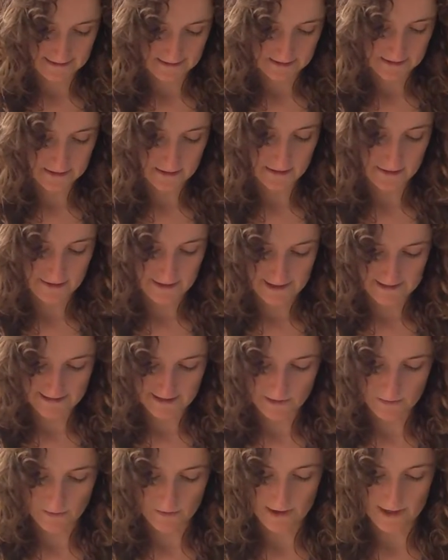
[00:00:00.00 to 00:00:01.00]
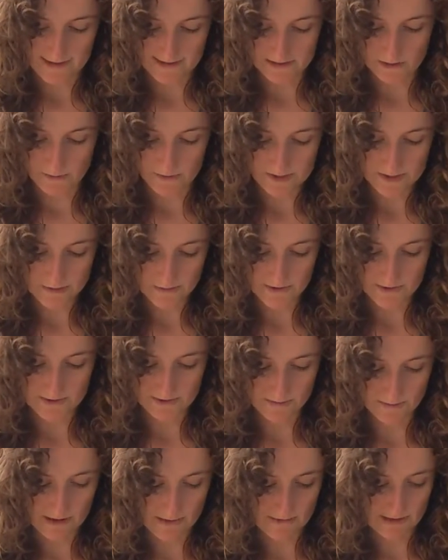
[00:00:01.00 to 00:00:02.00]
as sturdy as I, as I wish it was,
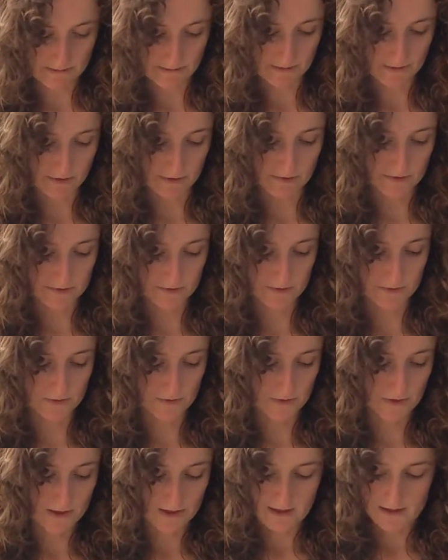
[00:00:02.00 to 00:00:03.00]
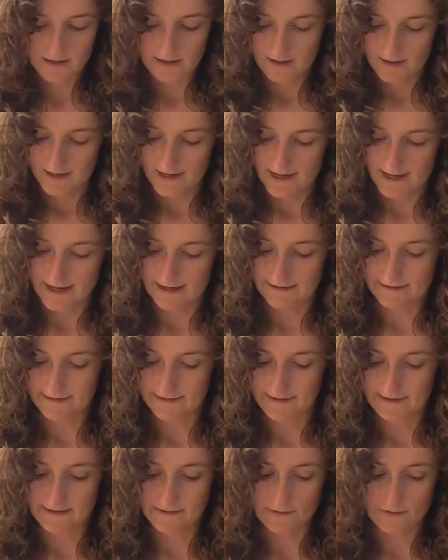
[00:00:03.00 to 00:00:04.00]
so maybe I'm going to add a
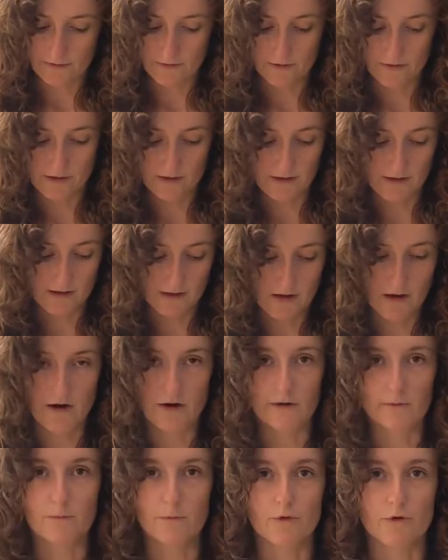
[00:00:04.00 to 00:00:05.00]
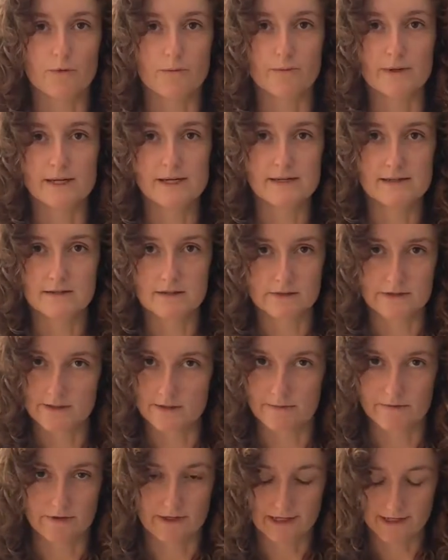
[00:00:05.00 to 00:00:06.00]
little uh, hardboard piece or
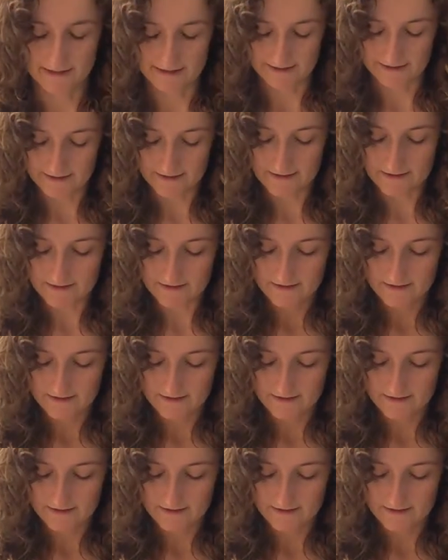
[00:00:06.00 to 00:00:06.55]
something in here.